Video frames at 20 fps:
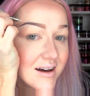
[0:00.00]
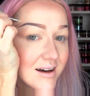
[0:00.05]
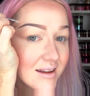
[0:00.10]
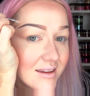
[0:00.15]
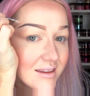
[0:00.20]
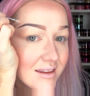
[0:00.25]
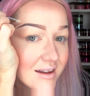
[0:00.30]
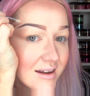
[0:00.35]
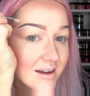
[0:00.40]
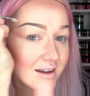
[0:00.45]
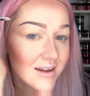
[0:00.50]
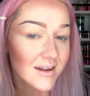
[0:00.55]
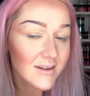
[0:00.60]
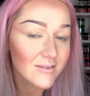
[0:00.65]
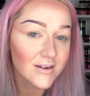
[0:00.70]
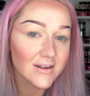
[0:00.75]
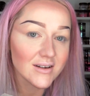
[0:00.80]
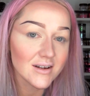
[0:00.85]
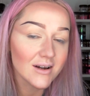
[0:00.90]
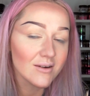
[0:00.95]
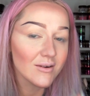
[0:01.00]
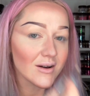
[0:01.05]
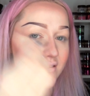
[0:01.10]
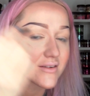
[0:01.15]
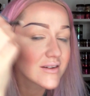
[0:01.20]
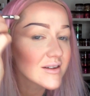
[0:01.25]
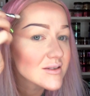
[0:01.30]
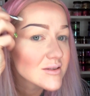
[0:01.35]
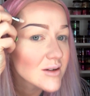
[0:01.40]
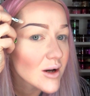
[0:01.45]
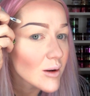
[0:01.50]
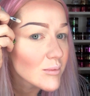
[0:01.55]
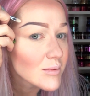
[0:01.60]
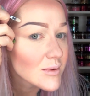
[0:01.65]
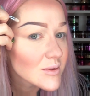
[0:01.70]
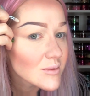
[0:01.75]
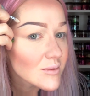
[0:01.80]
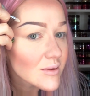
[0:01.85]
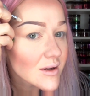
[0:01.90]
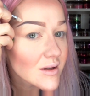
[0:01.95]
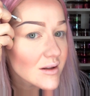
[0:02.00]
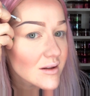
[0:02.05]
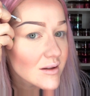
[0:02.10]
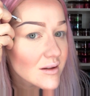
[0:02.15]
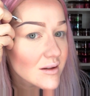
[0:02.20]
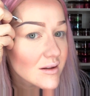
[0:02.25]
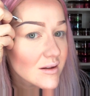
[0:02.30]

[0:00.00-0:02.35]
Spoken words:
And then I'm going to go over the top as well.